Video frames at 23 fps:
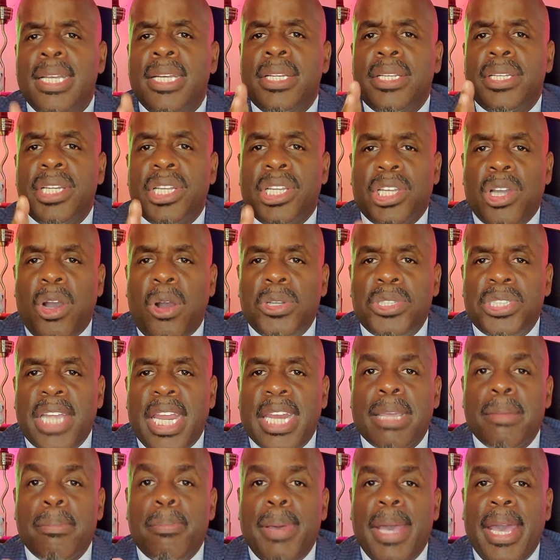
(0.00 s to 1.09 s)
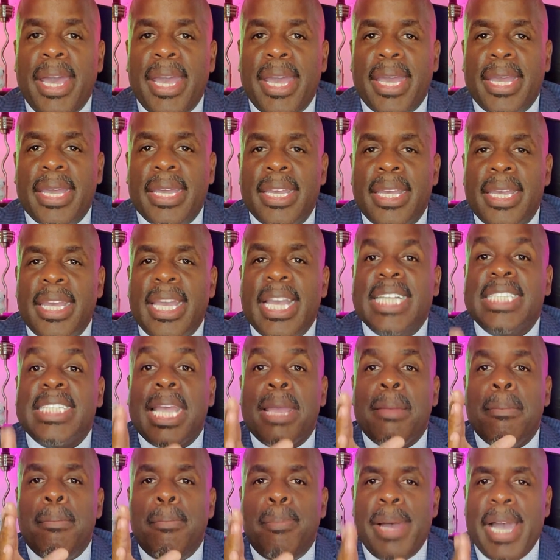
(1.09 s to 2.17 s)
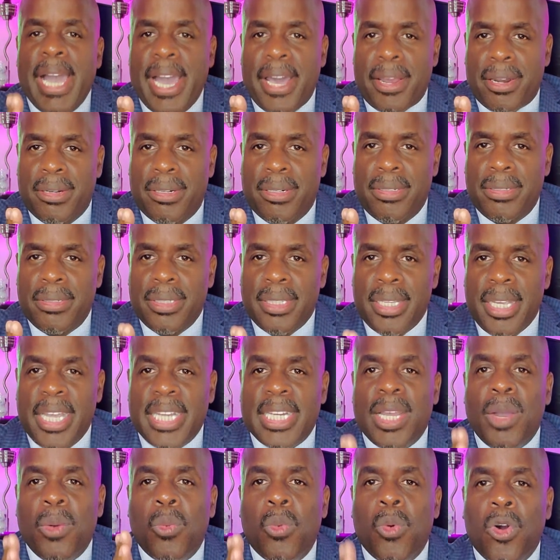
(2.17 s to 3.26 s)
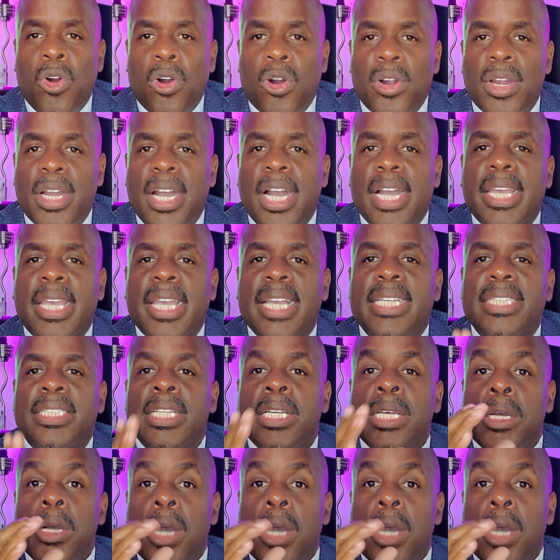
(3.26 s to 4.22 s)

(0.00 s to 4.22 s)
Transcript: Negotiating pay is a battle in a war against